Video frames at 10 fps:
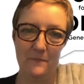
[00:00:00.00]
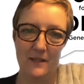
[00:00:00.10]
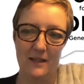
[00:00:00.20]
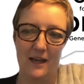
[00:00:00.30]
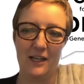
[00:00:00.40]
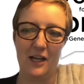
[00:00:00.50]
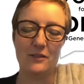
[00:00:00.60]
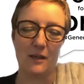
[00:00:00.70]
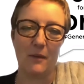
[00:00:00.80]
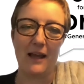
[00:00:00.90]
I don't know,
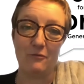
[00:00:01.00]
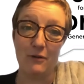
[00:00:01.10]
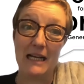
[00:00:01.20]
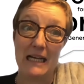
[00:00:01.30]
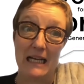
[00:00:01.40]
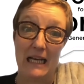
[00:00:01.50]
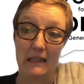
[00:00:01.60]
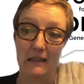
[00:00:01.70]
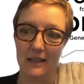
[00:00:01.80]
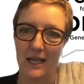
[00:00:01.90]
some like really
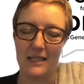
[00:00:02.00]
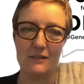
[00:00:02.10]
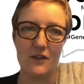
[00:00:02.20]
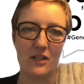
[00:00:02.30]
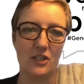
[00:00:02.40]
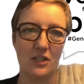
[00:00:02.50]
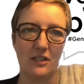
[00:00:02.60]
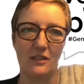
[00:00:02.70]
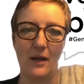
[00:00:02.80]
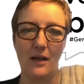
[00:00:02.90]
little kids version
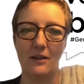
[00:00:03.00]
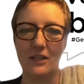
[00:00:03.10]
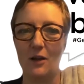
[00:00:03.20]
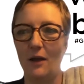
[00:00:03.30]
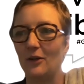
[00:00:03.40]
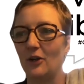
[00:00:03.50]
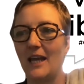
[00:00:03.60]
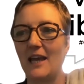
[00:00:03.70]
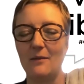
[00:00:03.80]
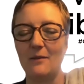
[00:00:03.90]
as well, you know, like we've got to
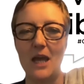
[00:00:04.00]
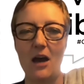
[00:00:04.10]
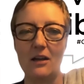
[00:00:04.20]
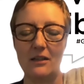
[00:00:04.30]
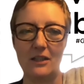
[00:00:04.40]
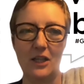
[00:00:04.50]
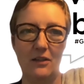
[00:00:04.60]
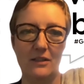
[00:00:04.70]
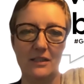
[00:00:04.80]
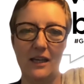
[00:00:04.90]
get them young, you know,
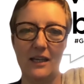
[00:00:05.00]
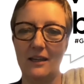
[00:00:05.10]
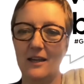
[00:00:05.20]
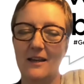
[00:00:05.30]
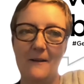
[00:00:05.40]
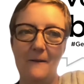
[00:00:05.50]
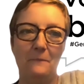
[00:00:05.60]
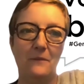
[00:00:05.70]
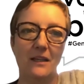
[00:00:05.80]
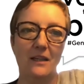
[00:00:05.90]
it's like,
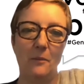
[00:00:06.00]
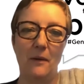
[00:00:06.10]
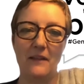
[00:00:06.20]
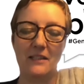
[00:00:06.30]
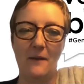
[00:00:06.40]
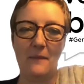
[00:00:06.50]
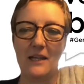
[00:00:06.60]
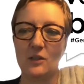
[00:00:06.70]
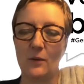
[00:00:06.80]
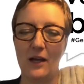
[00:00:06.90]
you know, by the time they're
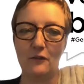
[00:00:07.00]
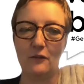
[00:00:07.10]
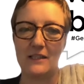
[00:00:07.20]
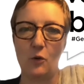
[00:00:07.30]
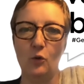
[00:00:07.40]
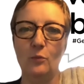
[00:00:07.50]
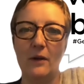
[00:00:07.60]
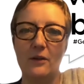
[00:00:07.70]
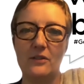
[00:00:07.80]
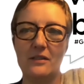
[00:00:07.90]
12, it's
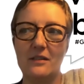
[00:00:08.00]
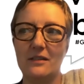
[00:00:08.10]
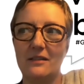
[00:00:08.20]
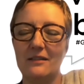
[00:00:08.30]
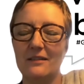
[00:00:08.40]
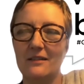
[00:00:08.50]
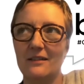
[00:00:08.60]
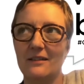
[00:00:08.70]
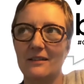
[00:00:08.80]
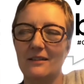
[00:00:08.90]
almost,
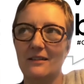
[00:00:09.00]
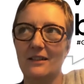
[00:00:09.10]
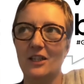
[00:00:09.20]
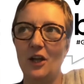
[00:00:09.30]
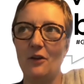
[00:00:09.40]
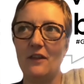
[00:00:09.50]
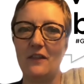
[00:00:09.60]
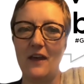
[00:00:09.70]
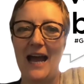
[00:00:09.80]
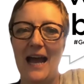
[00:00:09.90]
you know,
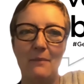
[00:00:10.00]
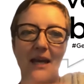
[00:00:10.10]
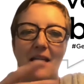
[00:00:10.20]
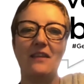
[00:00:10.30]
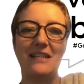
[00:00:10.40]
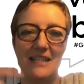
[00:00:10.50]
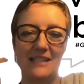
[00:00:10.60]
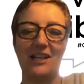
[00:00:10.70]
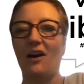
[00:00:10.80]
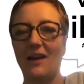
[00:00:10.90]
the habit and the
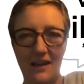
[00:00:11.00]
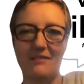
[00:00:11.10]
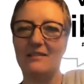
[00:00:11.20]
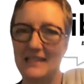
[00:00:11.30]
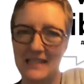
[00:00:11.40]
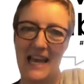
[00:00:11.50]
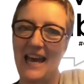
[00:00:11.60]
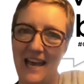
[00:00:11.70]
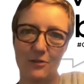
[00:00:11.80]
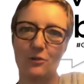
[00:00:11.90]
desire is
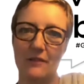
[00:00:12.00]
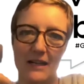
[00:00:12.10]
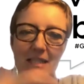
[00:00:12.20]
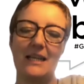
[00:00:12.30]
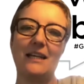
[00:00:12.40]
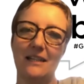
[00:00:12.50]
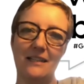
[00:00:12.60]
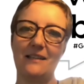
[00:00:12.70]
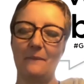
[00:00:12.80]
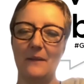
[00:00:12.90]
there already, and it's
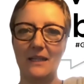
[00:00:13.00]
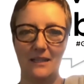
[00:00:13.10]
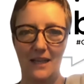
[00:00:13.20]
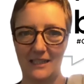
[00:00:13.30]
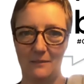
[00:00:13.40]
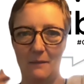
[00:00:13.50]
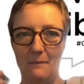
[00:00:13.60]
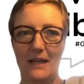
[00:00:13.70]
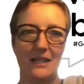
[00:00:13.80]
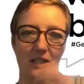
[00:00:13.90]
something that has to be
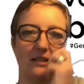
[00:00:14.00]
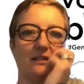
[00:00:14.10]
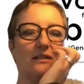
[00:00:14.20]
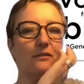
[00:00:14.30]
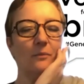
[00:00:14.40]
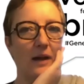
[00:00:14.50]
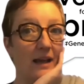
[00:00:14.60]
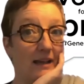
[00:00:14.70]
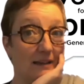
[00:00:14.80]
managed in a different way.